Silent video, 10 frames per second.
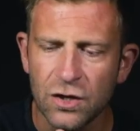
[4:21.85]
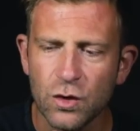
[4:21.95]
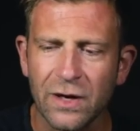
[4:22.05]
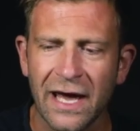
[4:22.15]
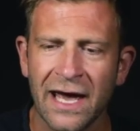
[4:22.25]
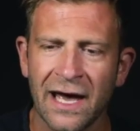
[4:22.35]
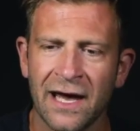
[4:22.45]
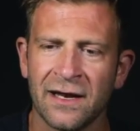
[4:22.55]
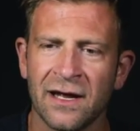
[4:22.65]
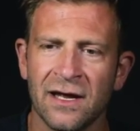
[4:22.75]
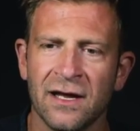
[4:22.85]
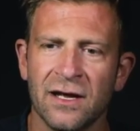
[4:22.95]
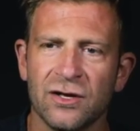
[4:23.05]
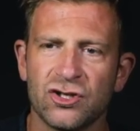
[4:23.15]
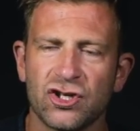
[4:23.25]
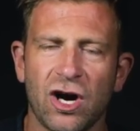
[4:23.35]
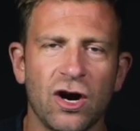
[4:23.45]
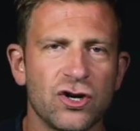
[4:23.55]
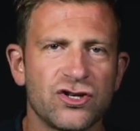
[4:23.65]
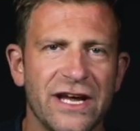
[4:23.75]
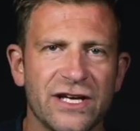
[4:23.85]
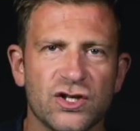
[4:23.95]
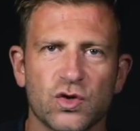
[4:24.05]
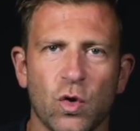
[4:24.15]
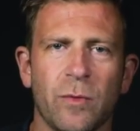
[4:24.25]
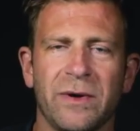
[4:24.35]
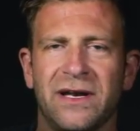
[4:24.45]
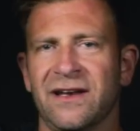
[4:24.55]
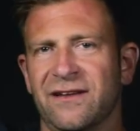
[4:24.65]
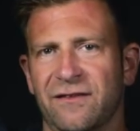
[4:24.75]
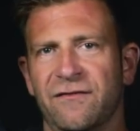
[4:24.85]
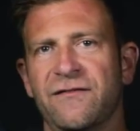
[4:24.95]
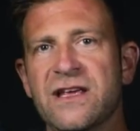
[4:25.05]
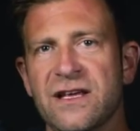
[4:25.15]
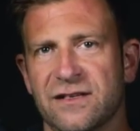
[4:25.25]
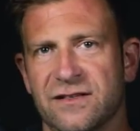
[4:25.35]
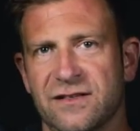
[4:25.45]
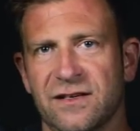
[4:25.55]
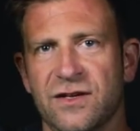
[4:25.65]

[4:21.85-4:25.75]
you can charge exorbitant fees.